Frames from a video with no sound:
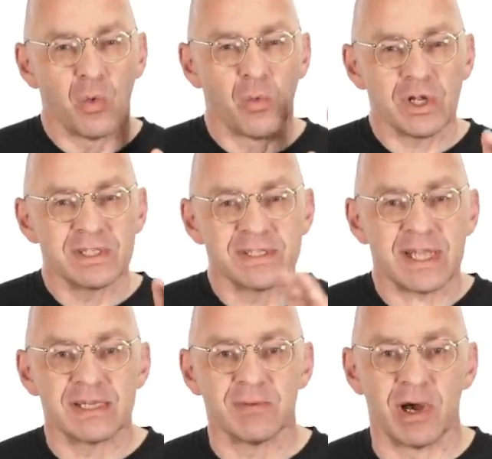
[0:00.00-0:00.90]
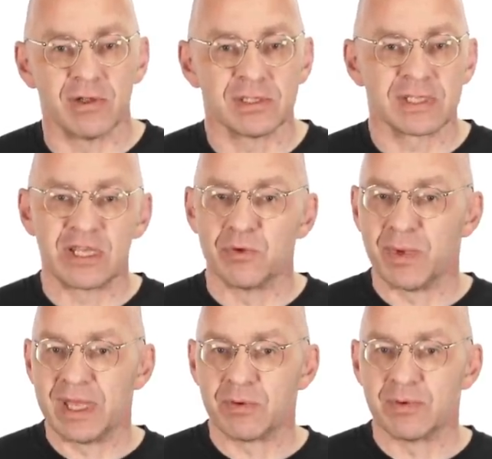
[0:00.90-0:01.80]
What cent amounts can you
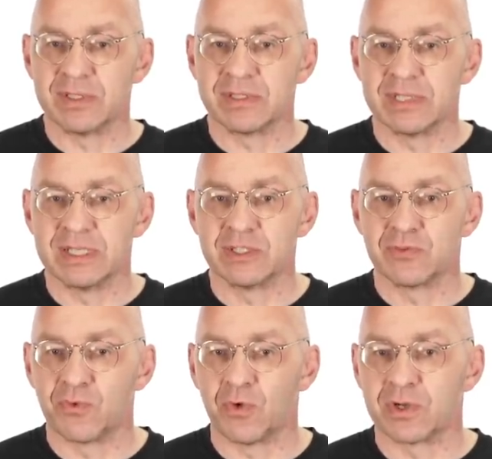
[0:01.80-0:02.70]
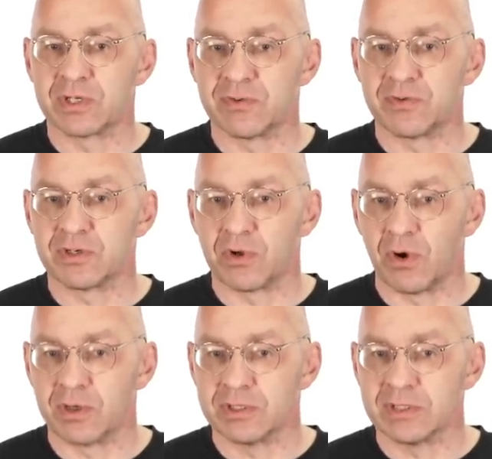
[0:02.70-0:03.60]
make with these four different
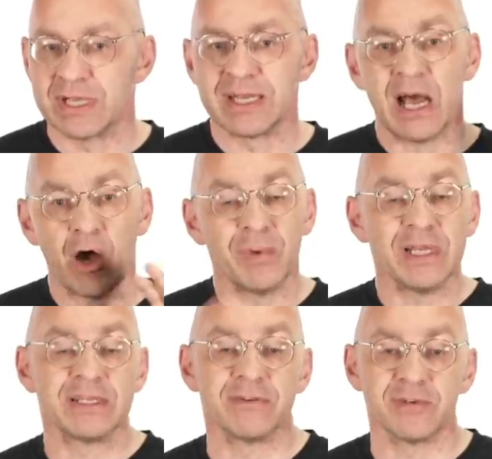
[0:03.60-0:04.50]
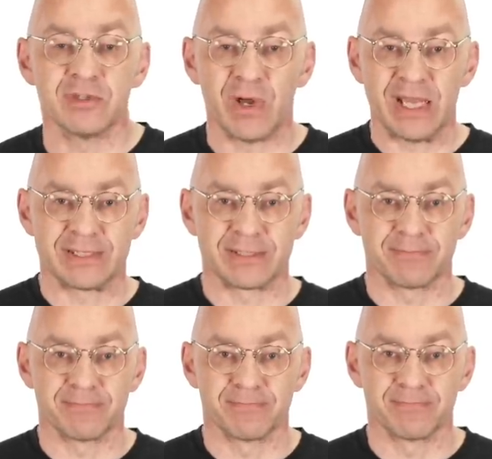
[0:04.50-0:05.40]
coins and in how many different ways?
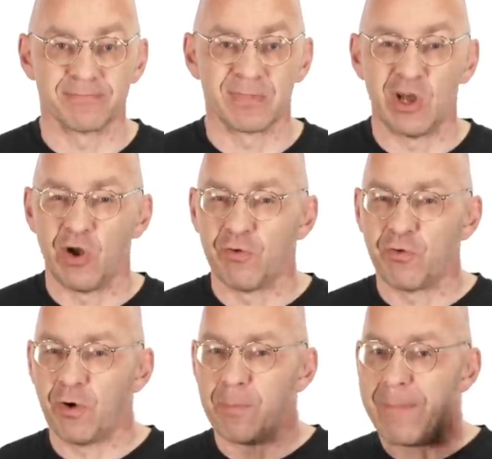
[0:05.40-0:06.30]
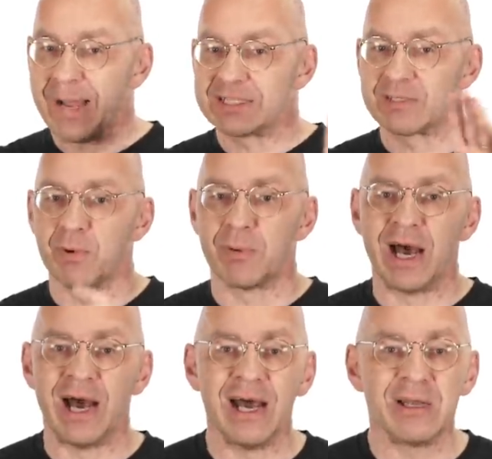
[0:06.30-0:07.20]
For maximum
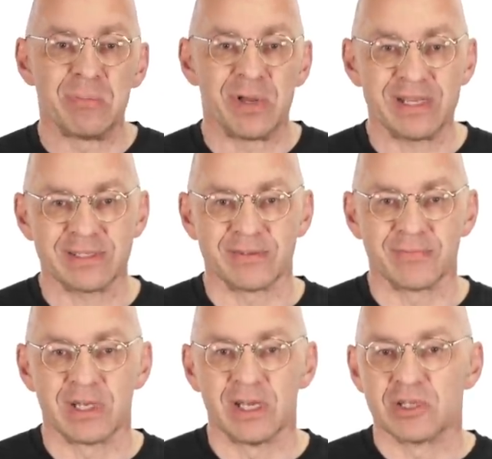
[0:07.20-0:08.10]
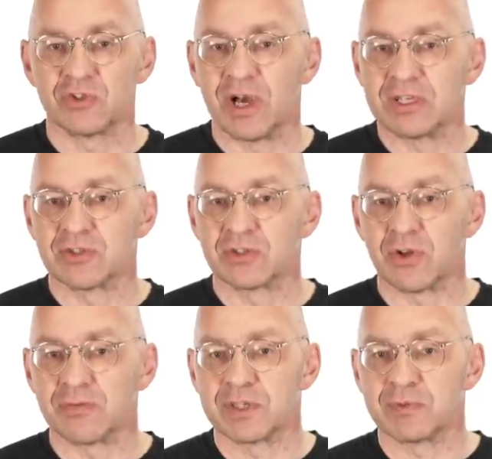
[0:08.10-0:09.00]
aha impact, try to
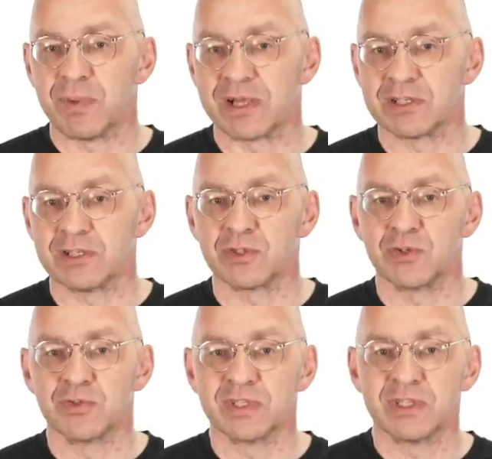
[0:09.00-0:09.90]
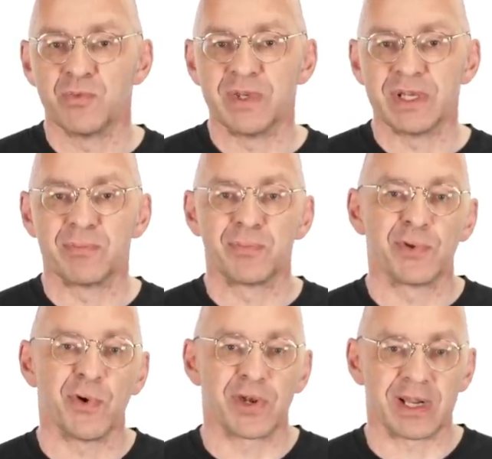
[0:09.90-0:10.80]
solve this puzzle using the weird
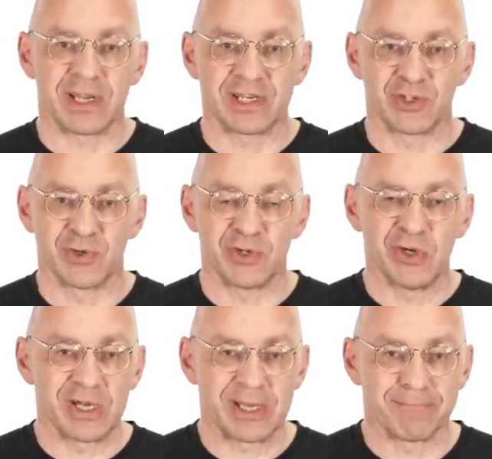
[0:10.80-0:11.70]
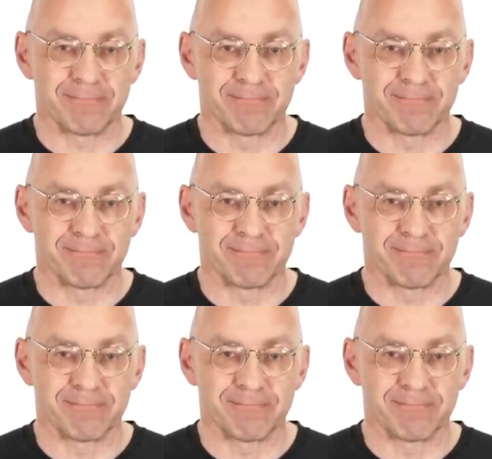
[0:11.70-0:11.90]
product I showed you earlier.